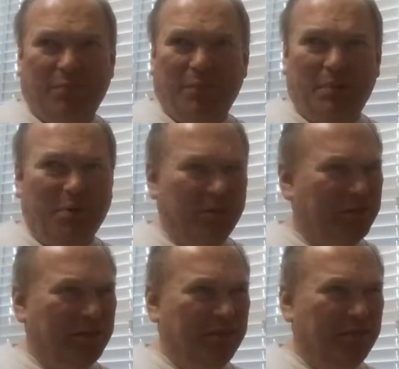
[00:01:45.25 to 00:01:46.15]
my
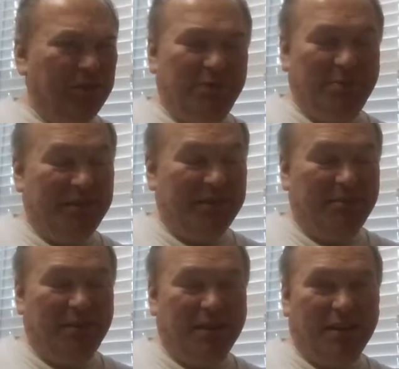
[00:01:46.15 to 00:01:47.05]
birthday or Christmas,
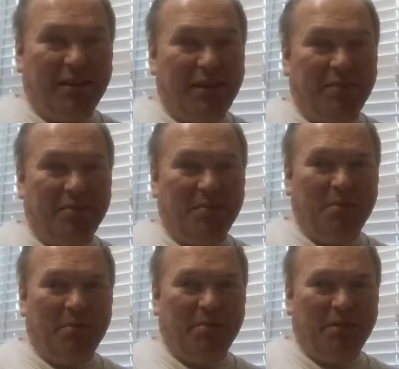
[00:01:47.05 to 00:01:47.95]
something, I can't
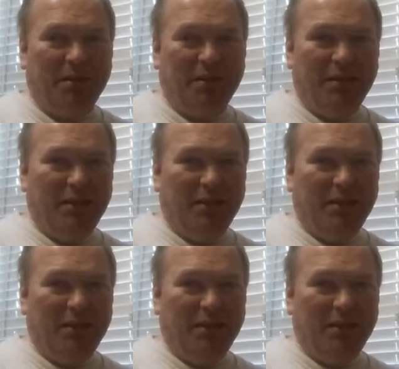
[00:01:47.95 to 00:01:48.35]
remember, but